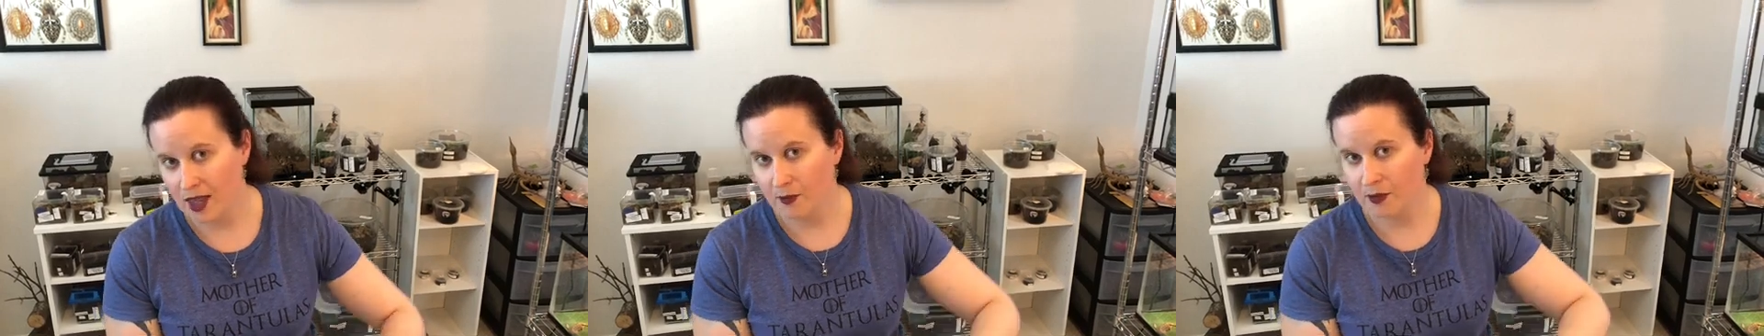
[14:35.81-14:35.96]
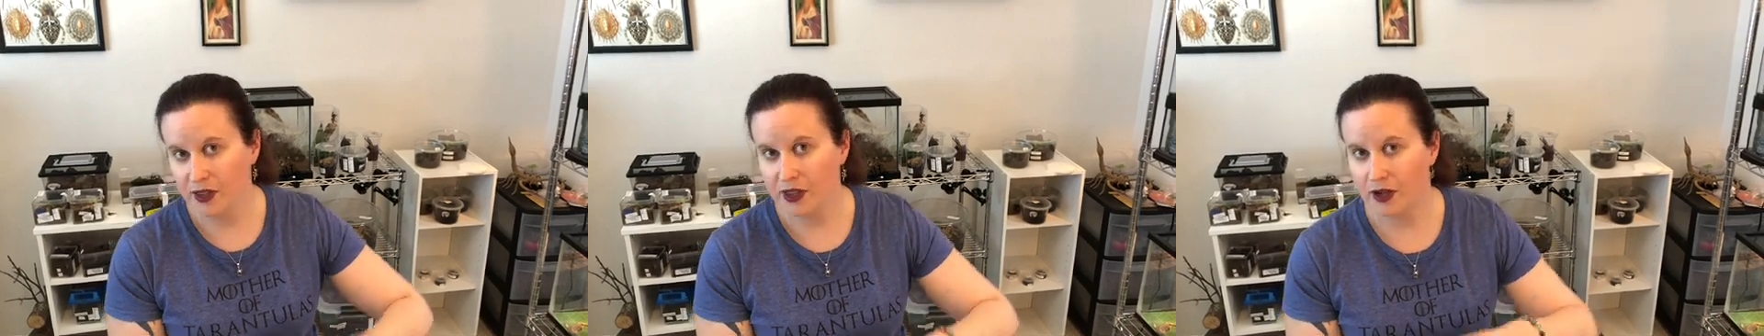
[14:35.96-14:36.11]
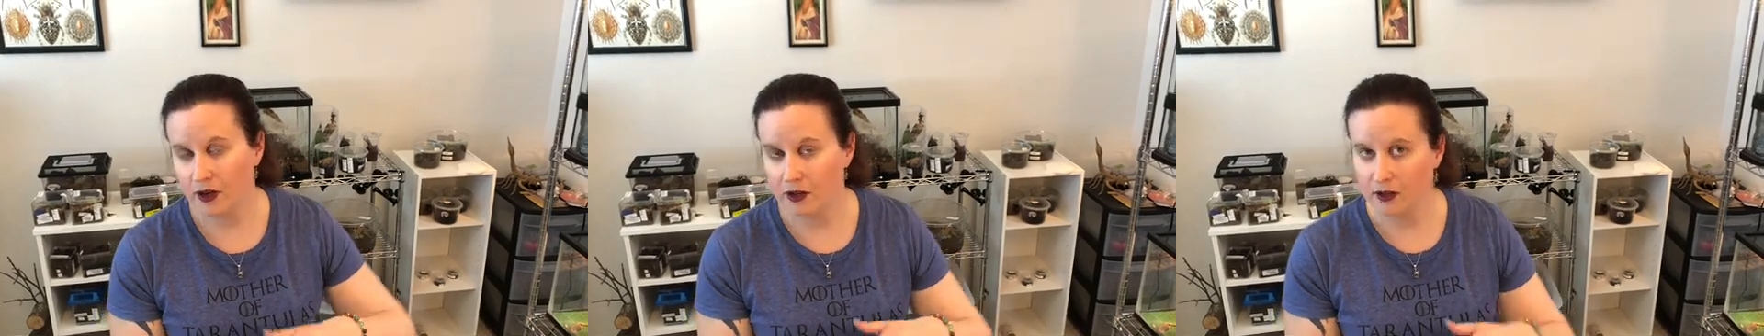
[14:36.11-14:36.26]

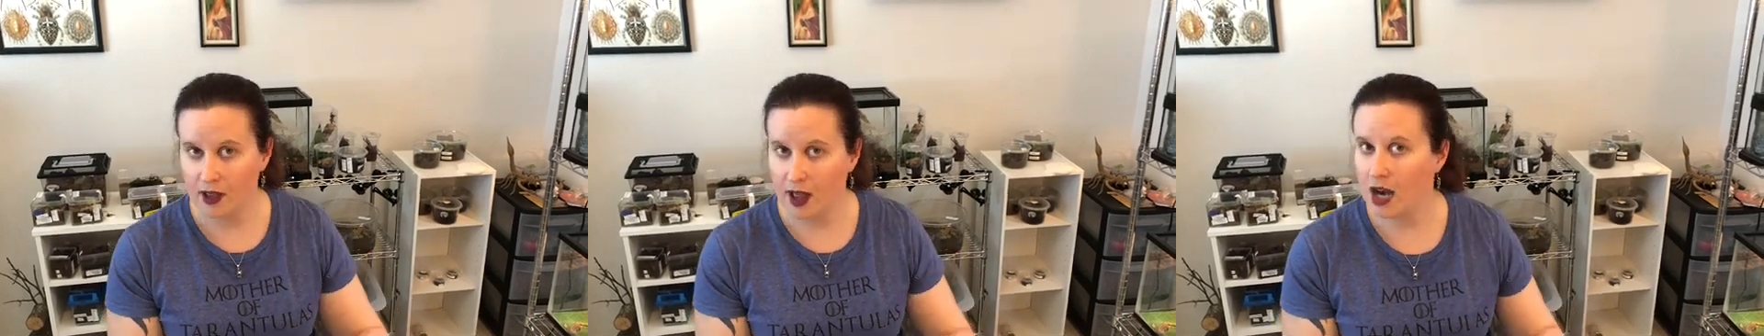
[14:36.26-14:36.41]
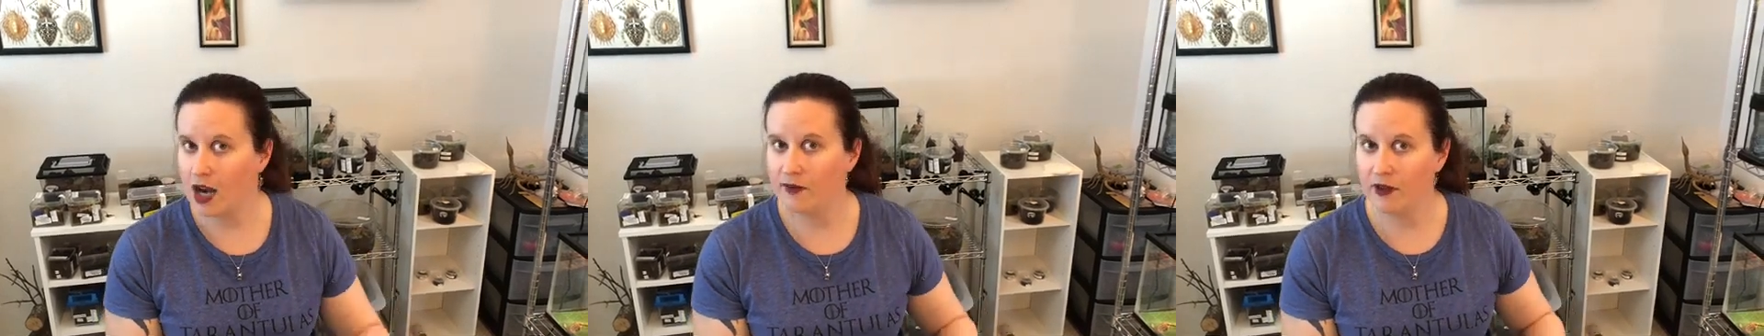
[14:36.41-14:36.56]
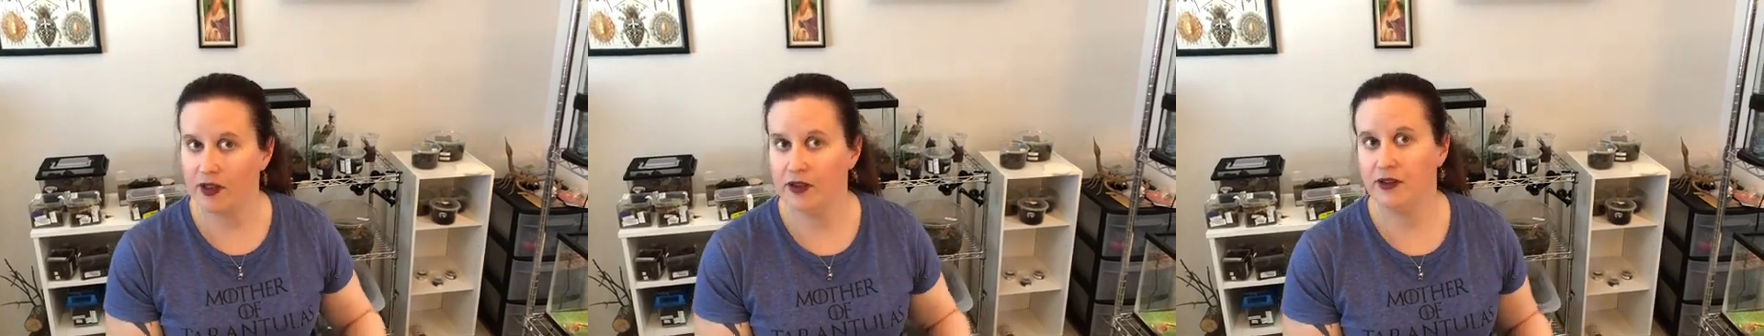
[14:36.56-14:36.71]
But there are a
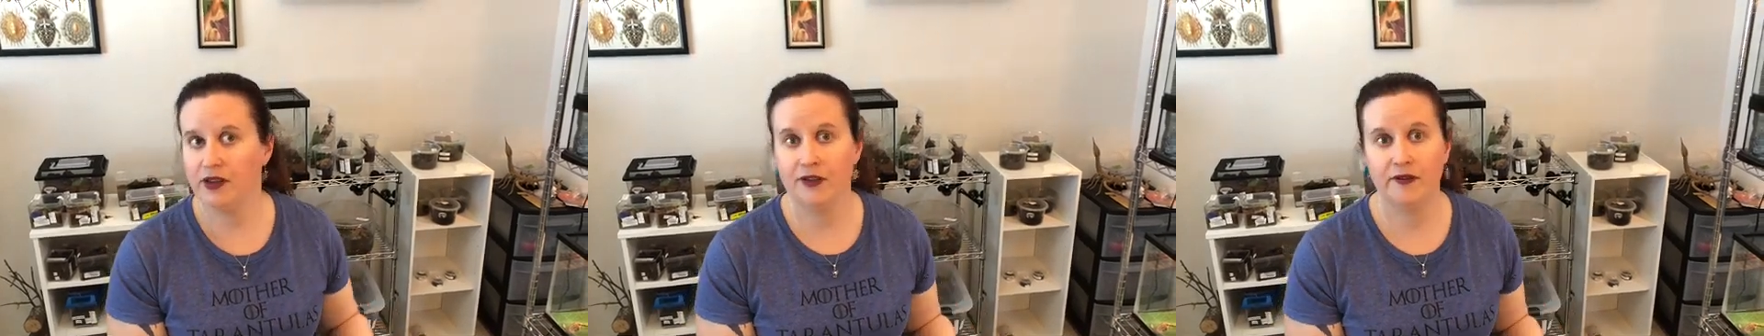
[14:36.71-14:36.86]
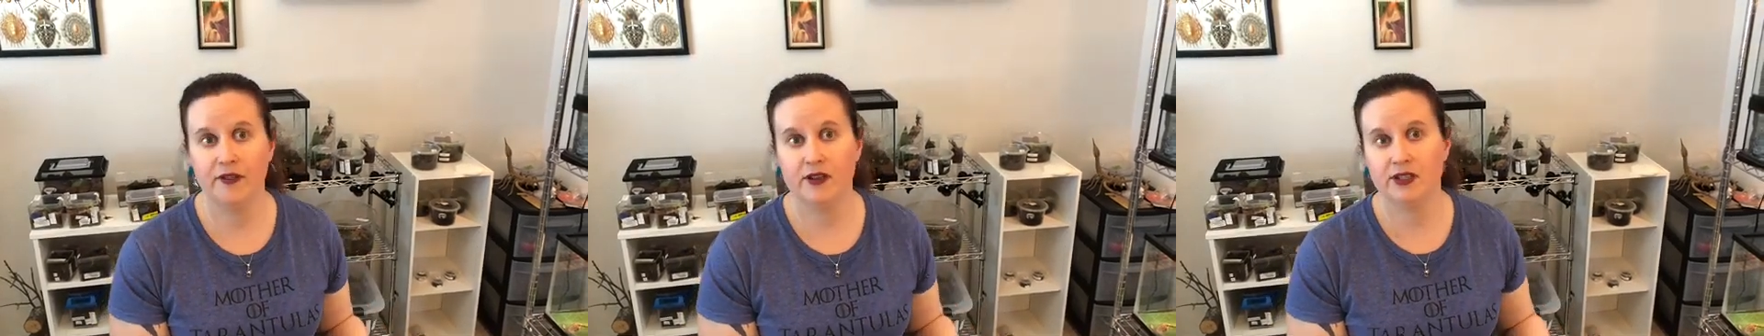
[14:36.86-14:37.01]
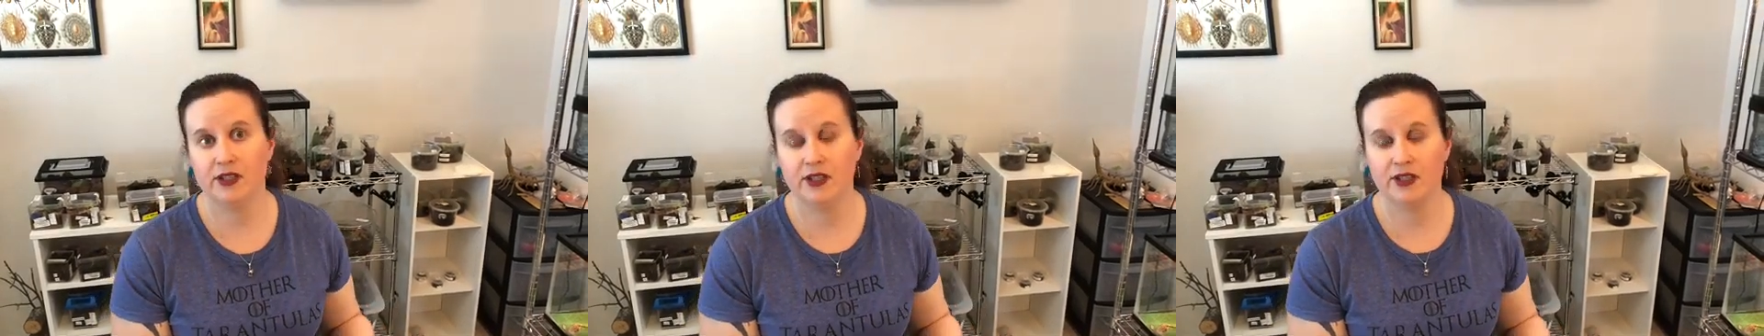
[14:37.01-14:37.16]
lot of other
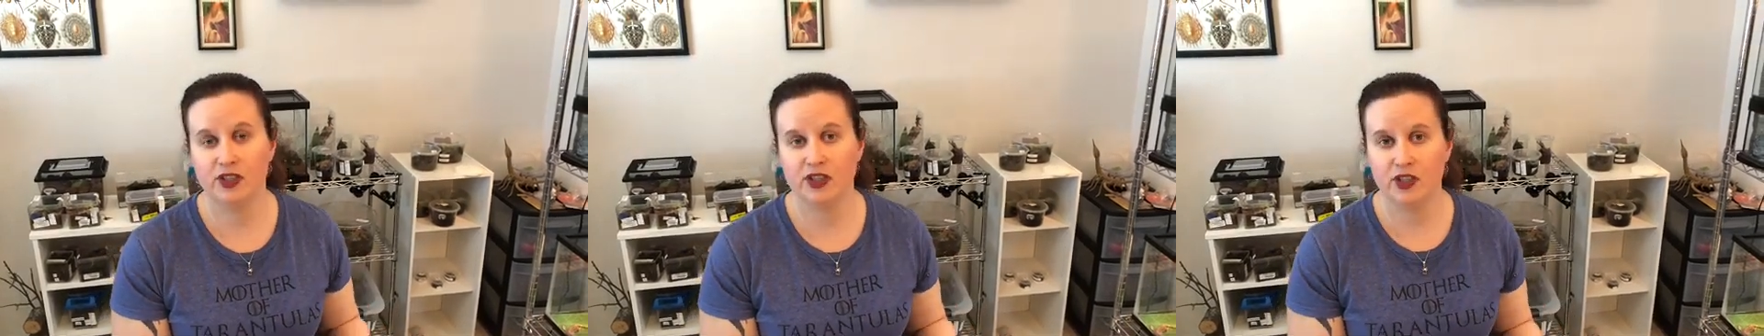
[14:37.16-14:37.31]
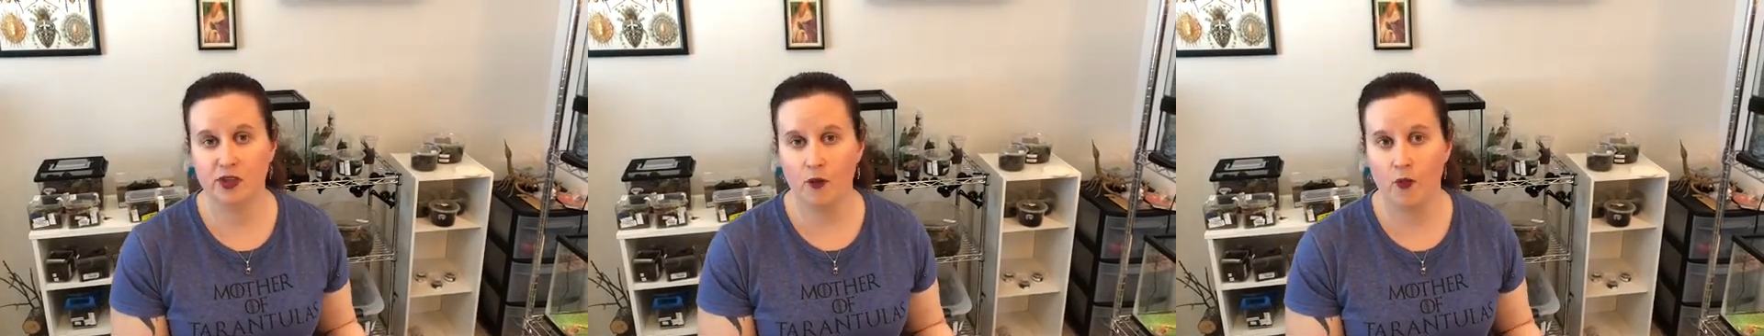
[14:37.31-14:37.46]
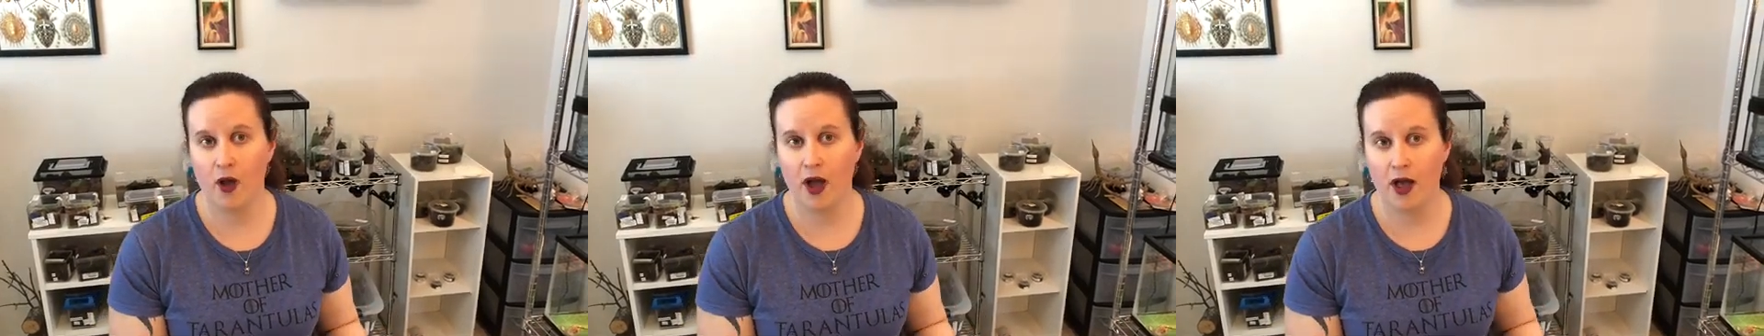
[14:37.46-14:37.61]
differences
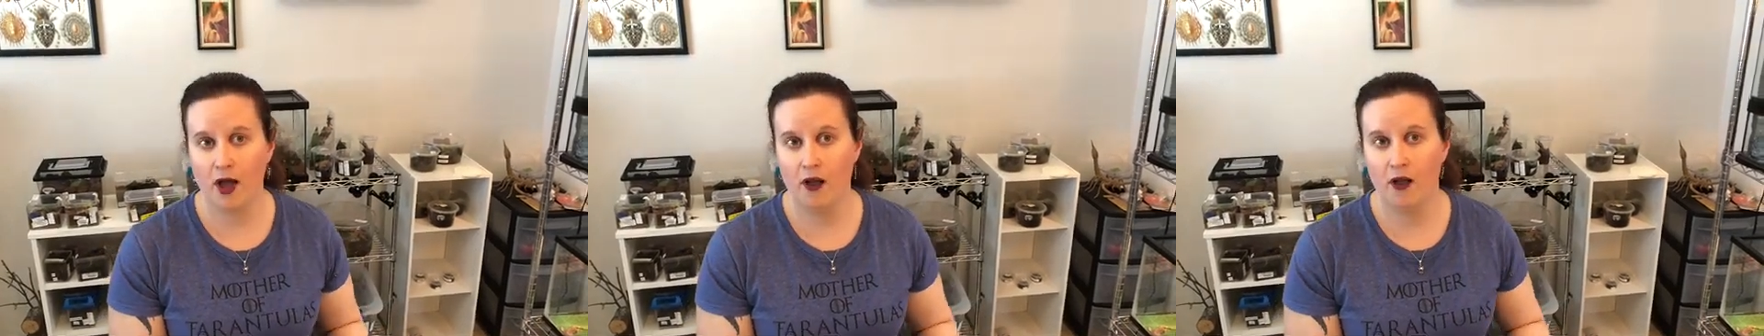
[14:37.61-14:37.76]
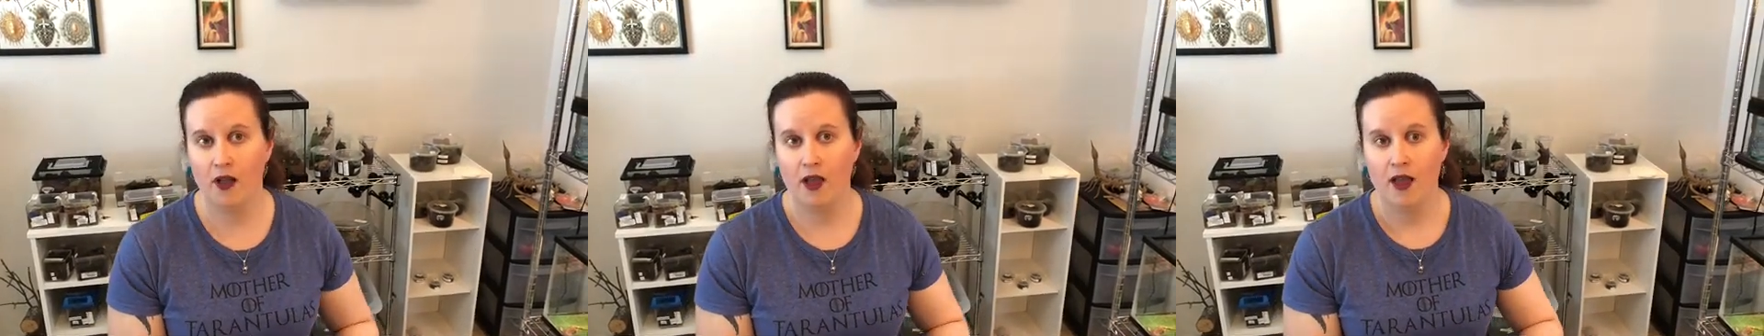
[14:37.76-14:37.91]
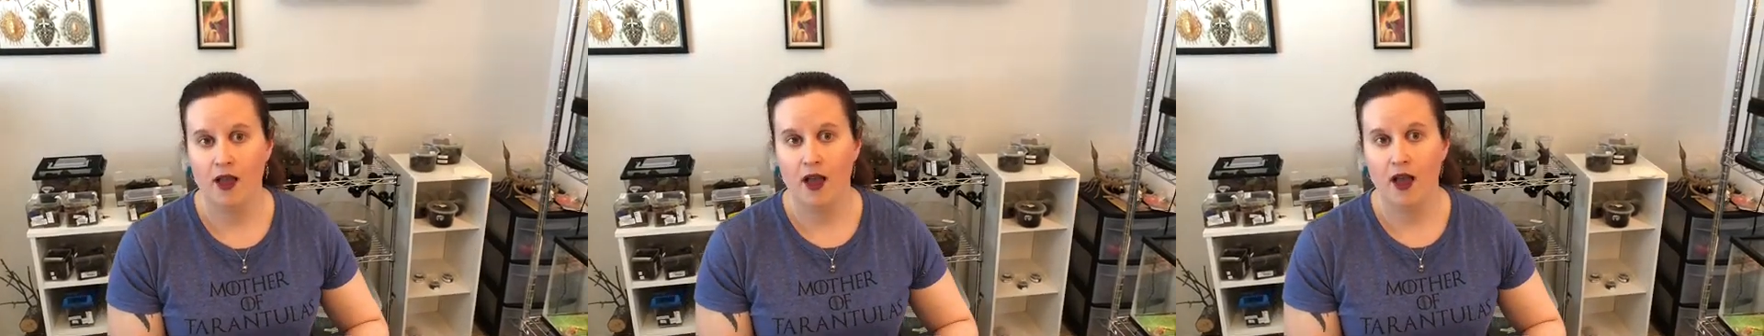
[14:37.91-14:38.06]
as
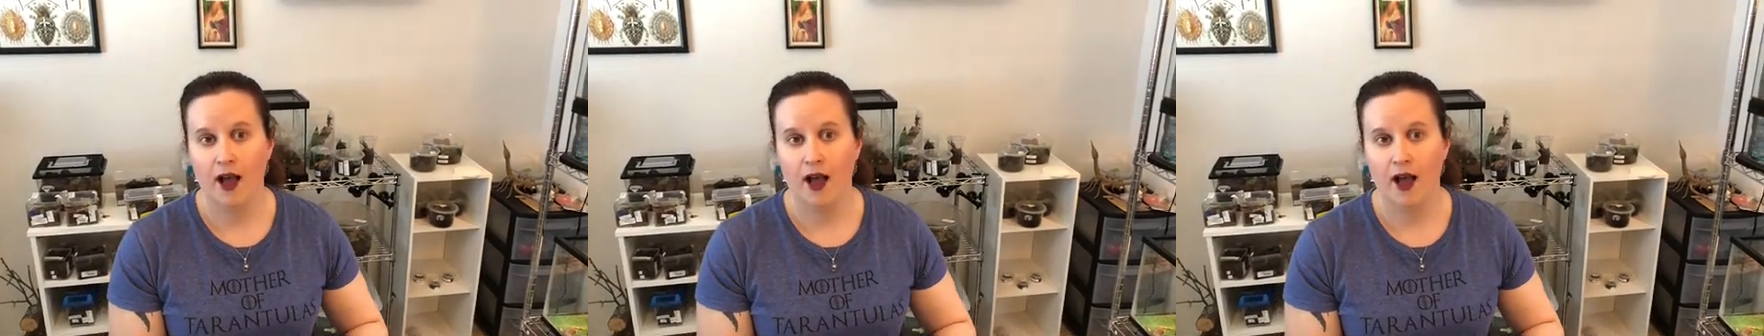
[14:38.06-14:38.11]
well.